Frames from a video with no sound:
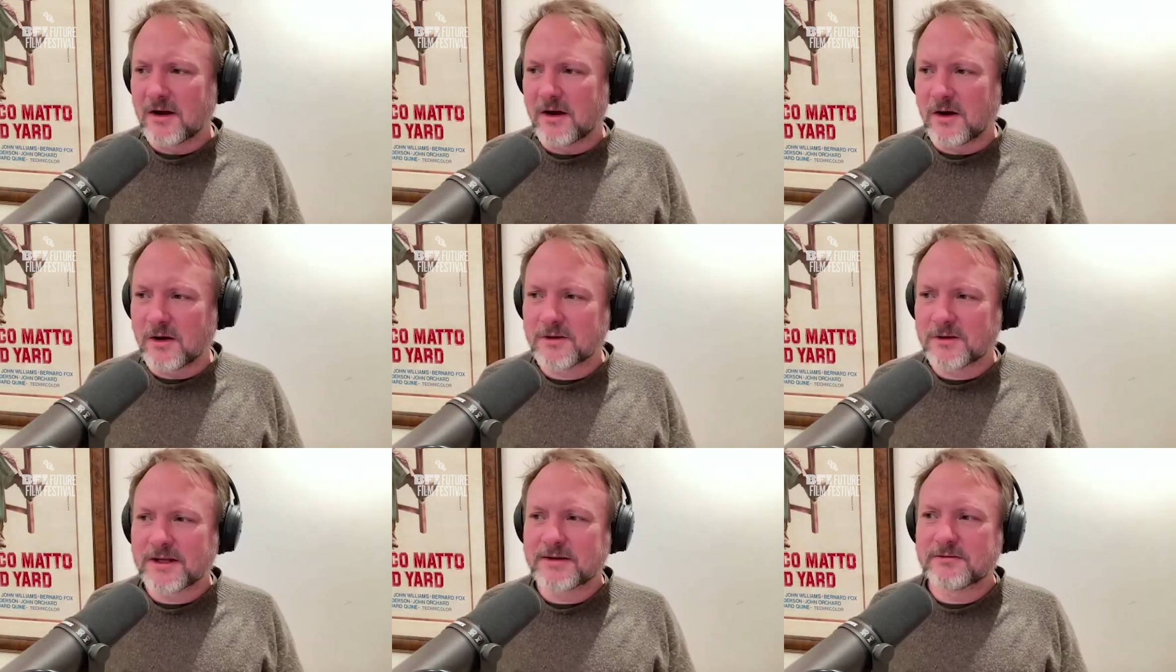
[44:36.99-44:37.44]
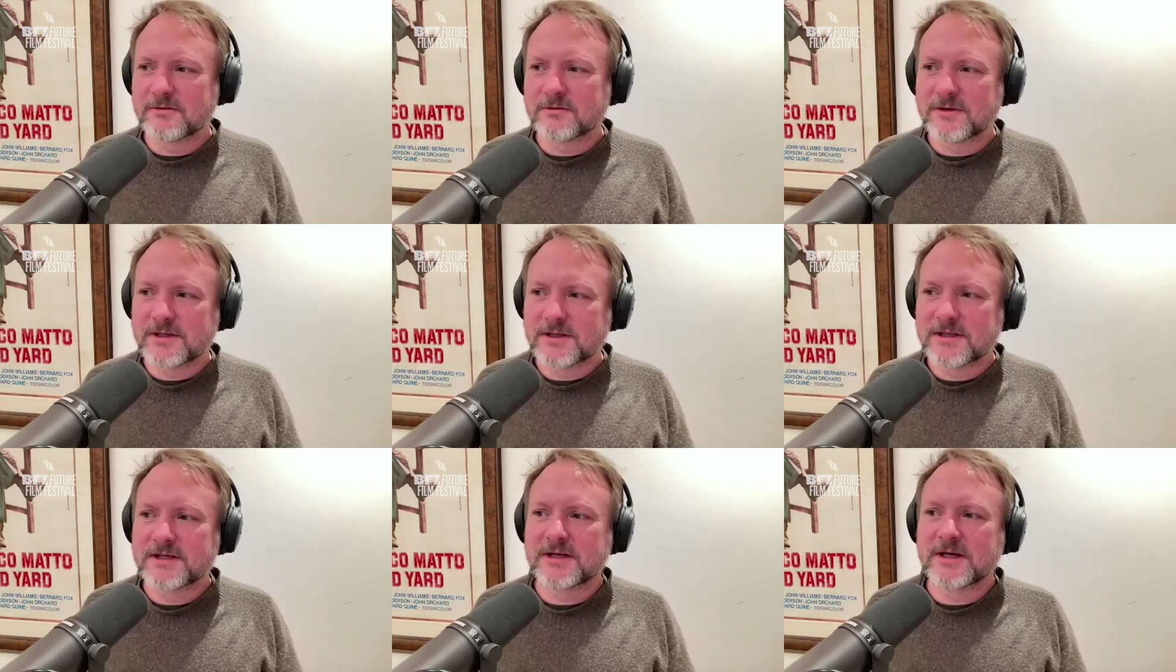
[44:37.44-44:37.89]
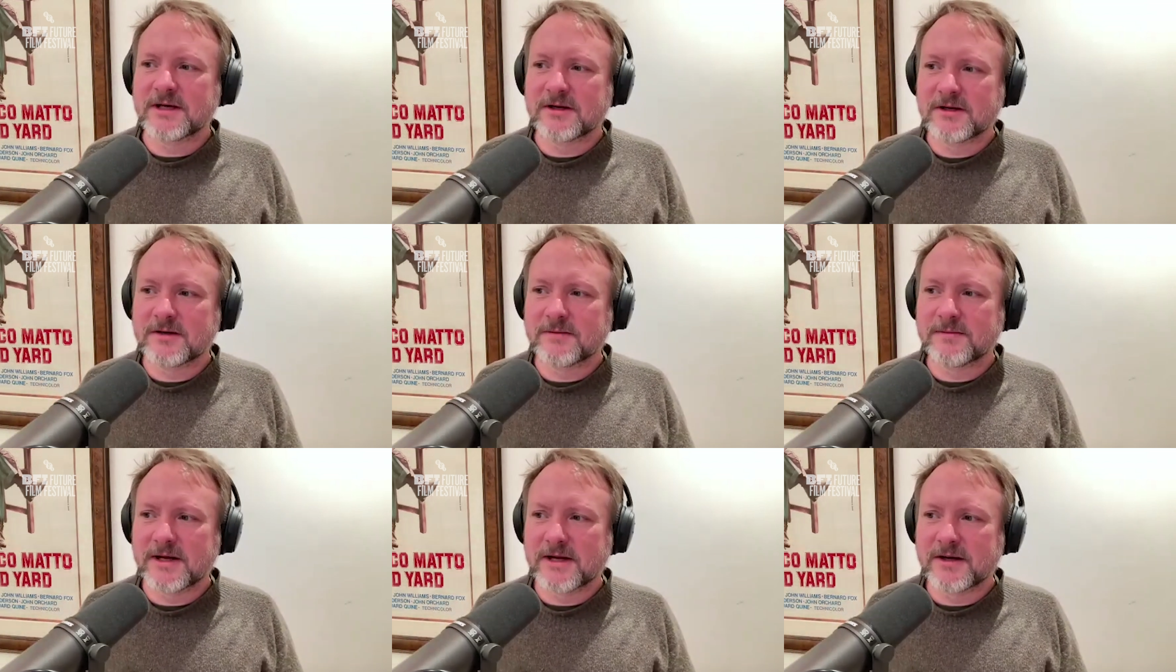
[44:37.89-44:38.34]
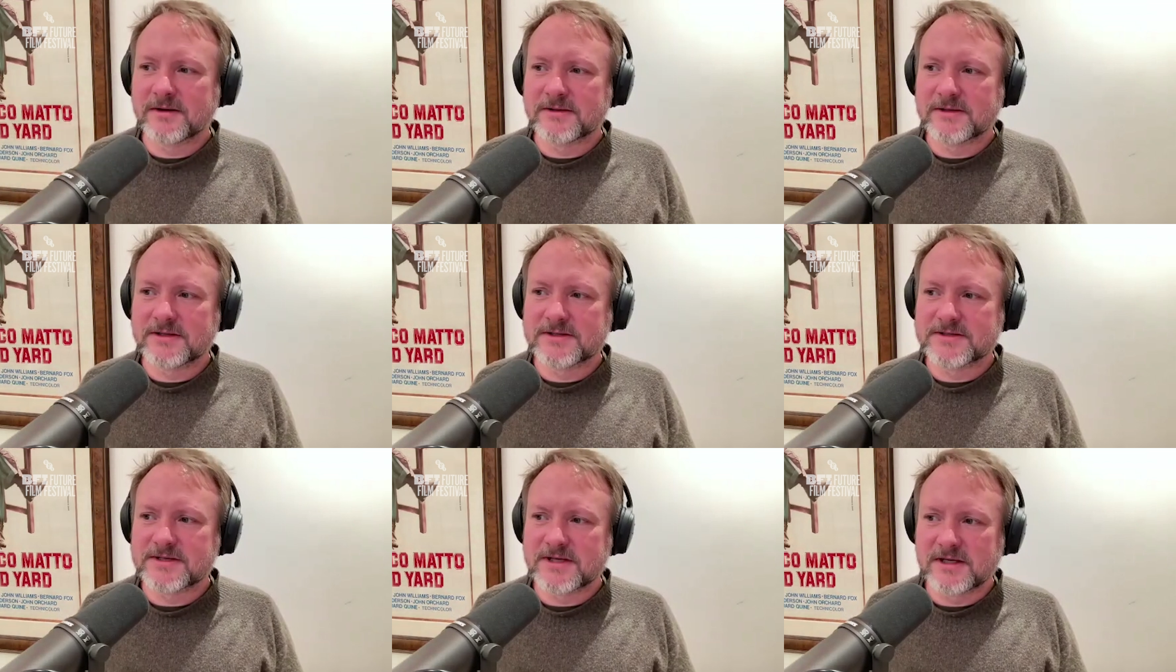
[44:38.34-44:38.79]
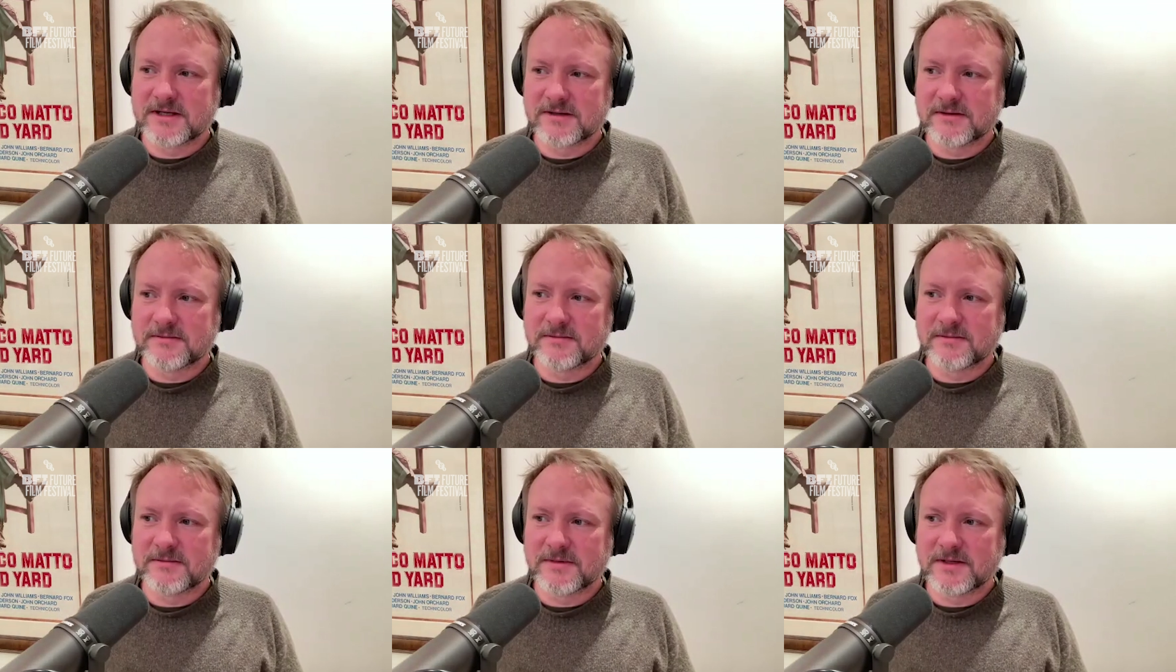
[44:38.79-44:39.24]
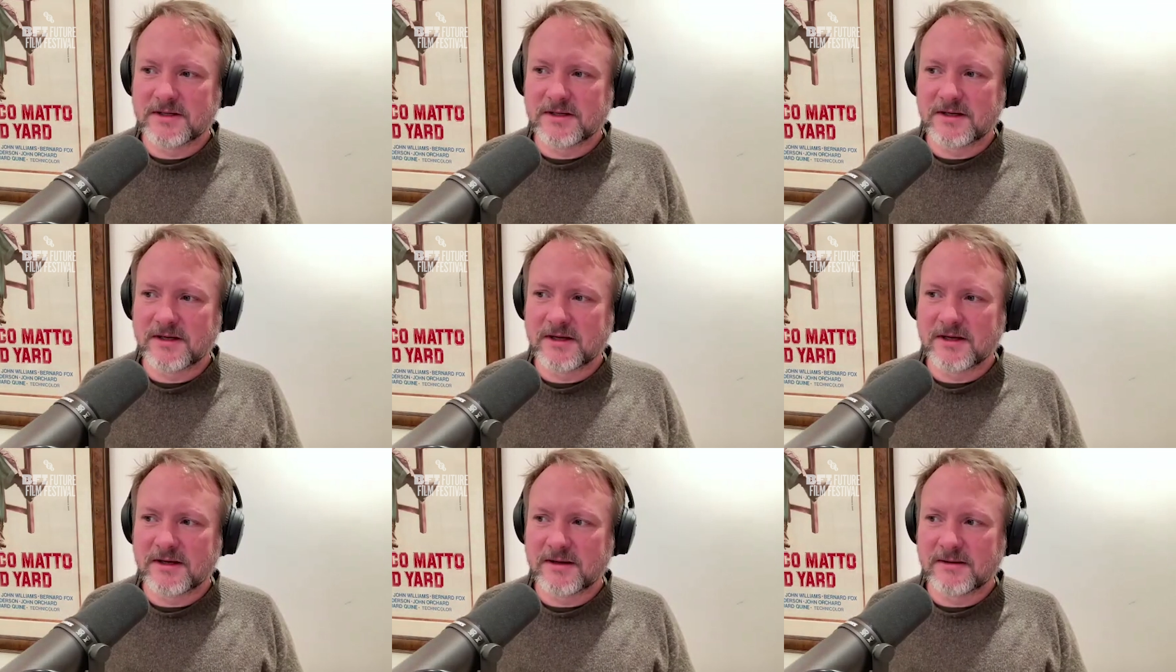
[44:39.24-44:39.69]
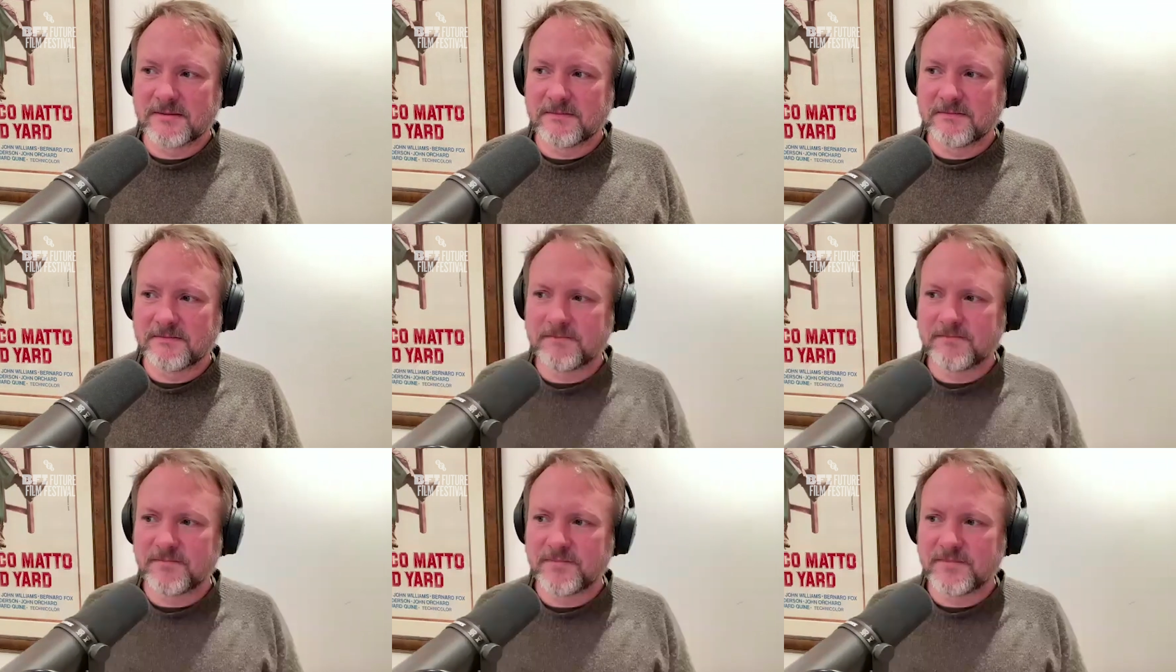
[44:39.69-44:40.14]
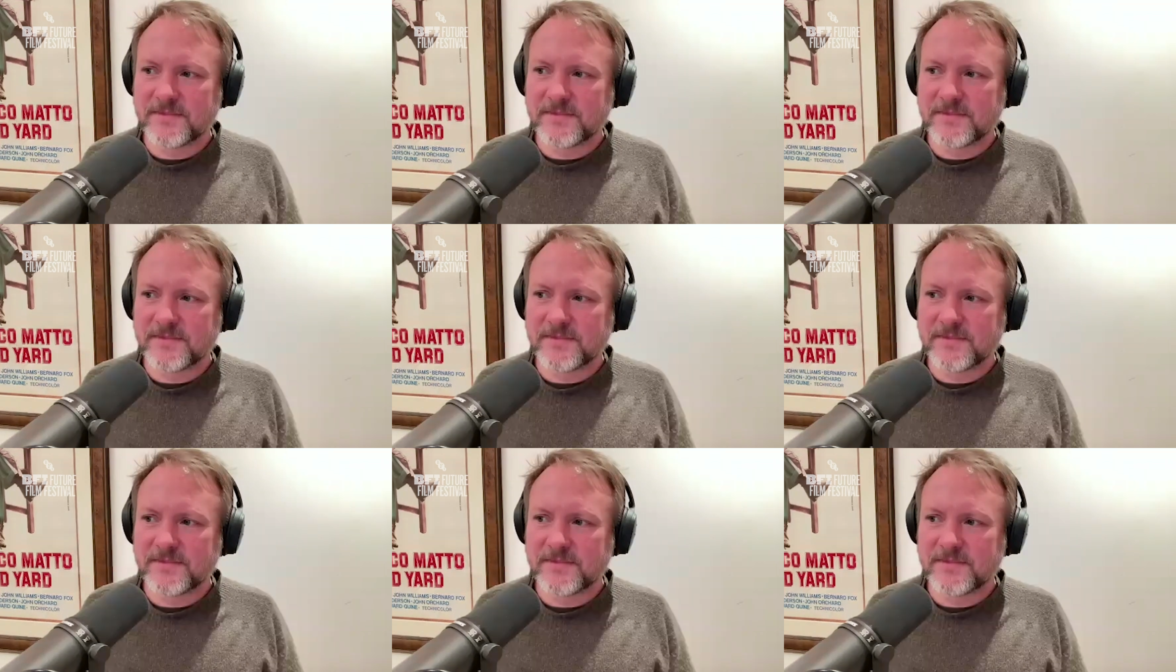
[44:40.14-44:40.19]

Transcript: All I really care about is him, um,